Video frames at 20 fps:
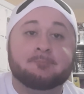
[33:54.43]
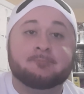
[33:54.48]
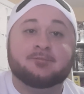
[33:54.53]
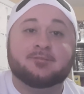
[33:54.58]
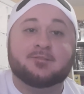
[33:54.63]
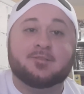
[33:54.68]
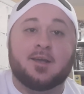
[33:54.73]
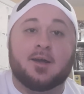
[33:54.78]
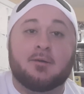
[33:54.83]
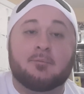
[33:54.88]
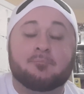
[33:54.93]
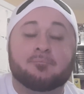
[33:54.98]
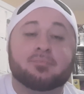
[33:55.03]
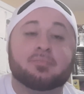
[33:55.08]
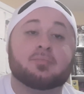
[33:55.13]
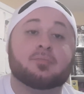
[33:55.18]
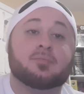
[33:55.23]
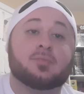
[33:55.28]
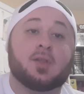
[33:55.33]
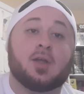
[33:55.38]
So,
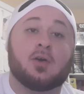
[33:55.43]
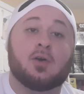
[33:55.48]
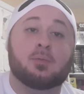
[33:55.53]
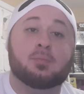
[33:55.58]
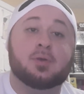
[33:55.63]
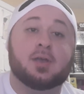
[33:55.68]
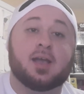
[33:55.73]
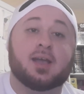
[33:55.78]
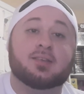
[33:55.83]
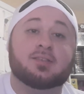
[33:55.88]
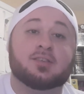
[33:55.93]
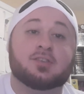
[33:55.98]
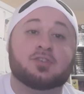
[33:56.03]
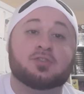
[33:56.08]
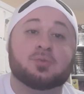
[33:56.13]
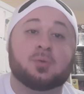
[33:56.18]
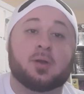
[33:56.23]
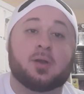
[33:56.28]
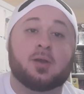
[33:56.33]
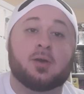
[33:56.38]
I hope you guys
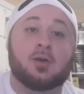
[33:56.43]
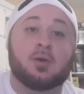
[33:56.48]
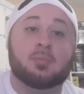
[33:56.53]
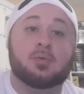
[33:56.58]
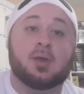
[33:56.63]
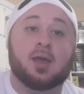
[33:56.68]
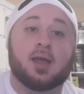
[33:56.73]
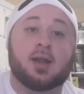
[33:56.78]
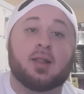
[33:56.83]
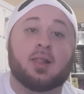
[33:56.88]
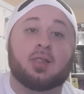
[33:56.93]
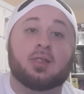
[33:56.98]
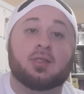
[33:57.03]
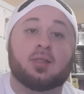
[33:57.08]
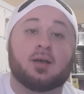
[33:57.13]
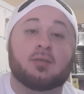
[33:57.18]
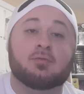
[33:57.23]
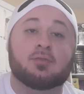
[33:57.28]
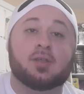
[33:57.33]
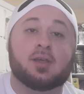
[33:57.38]
enjoyed it. Hope you had a
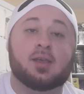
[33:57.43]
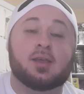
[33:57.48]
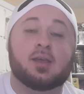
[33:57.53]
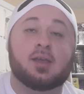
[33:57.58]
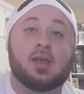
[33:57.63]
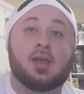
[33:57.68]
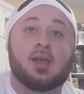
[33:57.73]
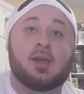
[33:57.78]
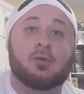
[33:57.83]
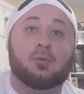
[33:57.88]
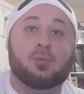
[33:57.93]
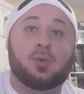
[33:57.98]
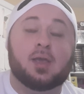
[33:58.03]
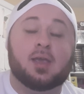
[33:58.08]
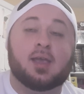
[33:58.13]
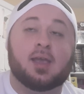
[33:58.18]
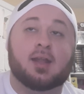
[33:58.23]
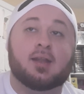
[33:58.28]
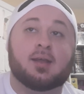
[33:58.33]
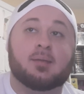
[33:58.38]
lovely
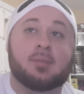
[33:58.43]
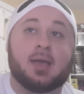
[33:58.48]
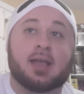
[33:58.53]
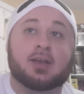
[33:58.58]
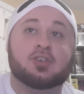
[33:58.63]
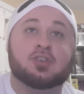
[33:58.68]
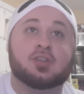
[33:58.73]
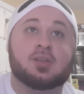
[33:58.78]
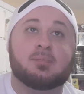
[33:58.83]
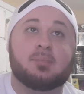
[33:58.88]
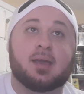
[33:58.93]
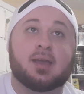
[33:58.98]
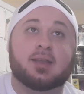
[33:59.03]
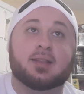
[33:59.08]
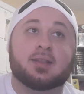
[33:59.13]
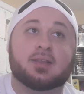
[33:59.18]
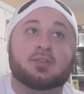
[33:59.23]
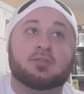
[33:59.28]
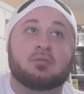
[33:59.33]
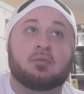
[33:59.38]
weekend. I'm actually
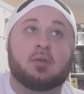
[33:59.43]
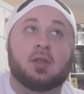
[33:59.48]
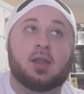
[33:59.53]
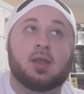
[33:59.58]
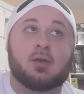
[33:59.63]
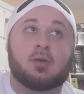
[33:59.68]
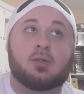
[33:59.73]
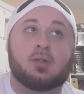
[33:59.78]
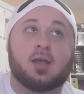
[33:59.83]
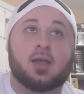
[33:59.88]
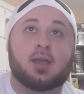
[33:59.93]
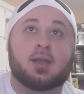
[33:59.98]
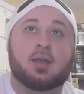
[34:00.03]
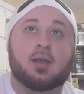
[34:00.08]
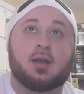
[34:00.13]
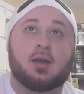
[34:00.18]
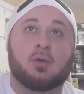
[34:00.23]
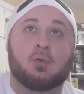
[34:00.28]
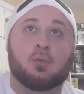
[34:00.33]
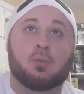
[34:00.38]
making this video like
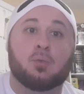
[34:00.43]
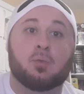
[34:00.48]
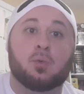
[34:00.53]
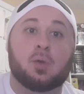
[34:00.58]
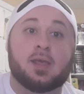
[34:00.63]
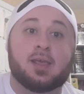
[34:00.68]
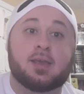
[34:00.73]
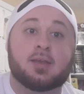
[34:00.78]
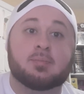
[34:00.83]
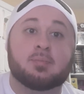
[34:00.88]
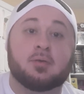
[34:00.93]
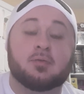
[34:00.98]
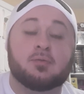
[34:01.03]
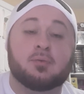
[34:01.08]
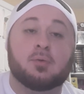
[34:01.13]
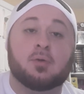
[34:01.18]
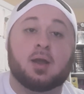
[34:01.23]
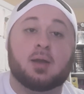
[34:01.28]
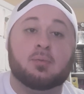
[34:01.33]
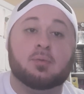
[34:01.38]
a week
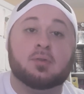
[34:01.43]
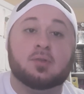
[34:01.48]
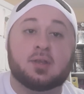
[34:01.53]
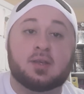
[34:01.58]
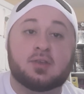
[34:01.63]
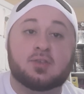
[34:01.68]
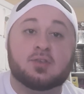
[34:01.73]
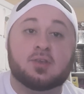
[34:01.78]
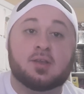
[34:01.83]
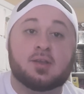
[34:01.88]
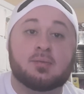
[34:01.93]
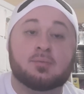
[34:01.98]
before I release it.